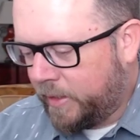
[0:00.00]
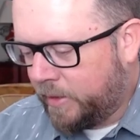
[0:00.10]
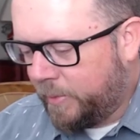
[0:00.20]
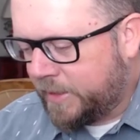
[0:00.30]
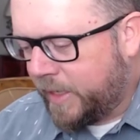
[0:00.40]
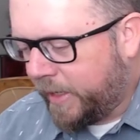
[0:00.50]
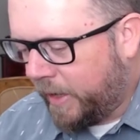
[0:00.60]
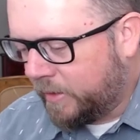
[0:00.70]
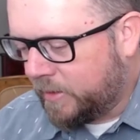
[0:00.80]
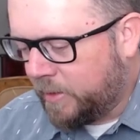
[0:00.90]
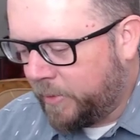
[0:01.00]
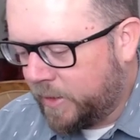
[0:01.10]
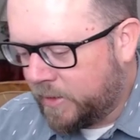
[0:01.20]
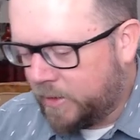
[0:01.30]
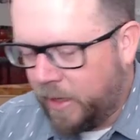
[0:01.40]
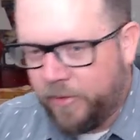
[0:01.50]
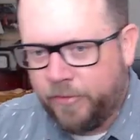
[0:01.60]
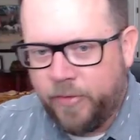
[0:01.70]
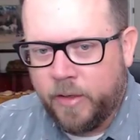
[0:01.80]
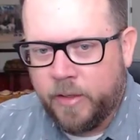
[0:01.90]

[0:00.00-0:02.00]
let me take out some of this stuff.